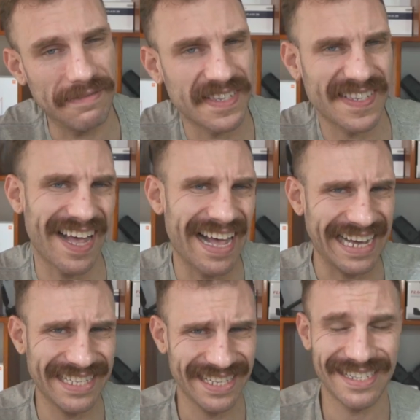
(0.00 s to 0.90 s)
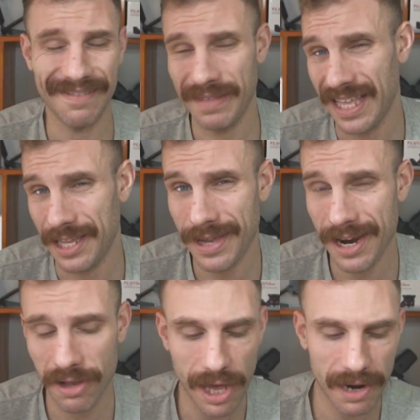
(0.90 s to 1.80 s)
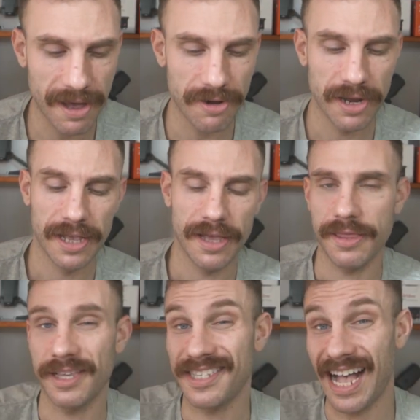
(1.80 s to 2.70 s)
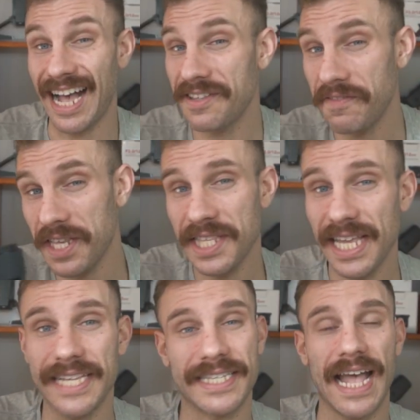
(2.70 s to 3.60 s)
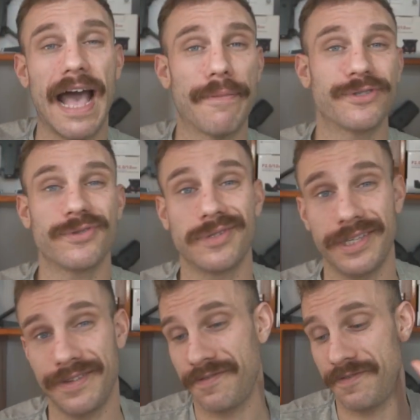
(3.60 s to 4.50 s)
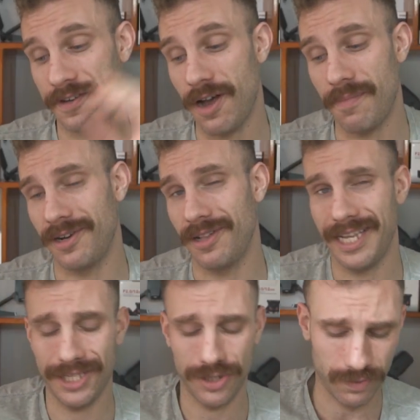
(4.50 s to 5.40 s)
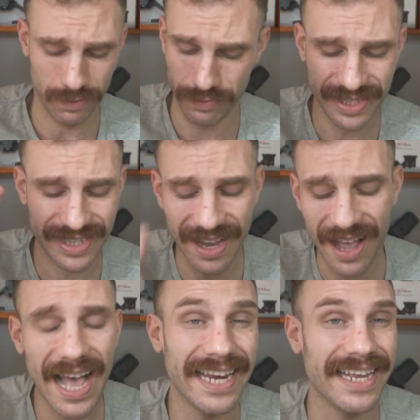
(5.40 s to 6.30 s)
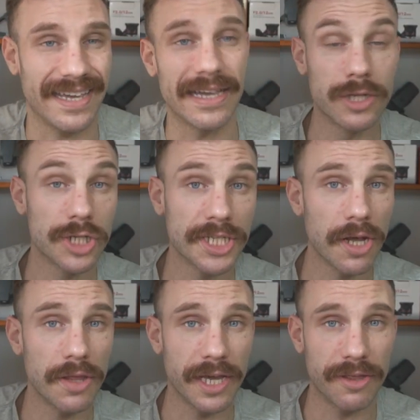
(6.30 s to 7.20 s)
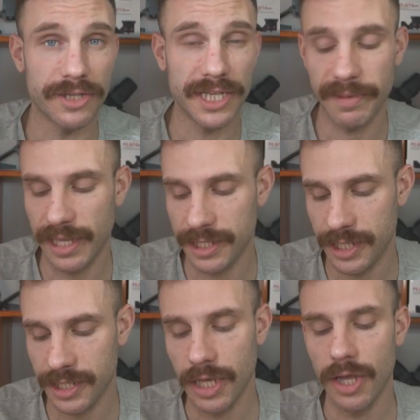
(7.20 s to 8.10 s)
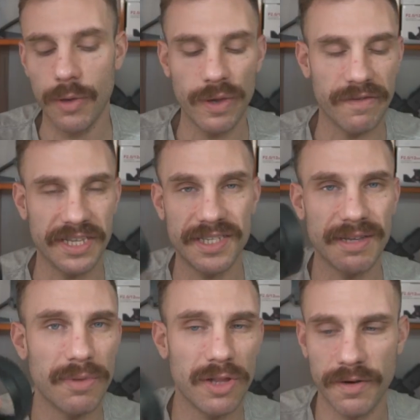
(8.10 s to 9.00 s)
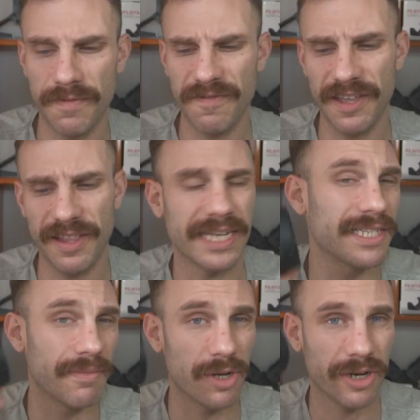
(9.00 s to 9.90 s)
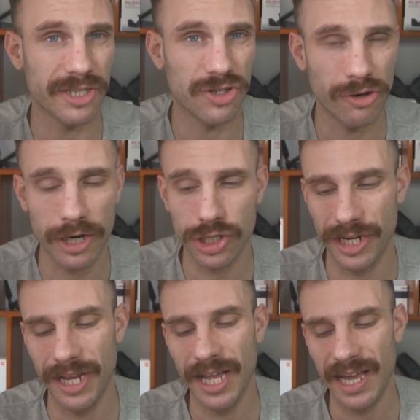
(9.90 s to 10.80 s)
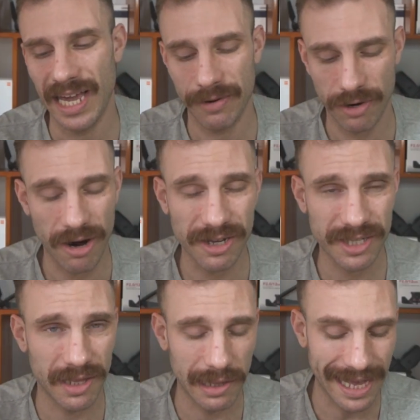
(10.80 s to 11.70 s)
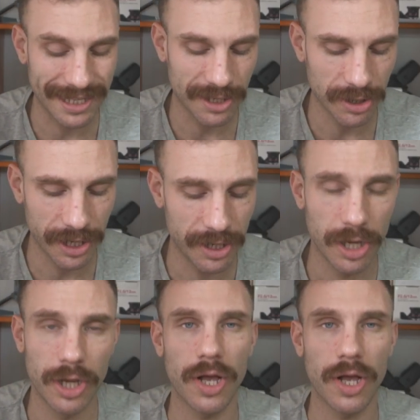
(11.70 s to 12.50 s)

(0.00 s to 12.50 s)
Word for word: if size is something that you care a lot about, the size of this thing is absolutely phenomenal. It's tiny. Just like all the other Sigma lenses, we have a similar feeling, similar construction in regards to the lens hood.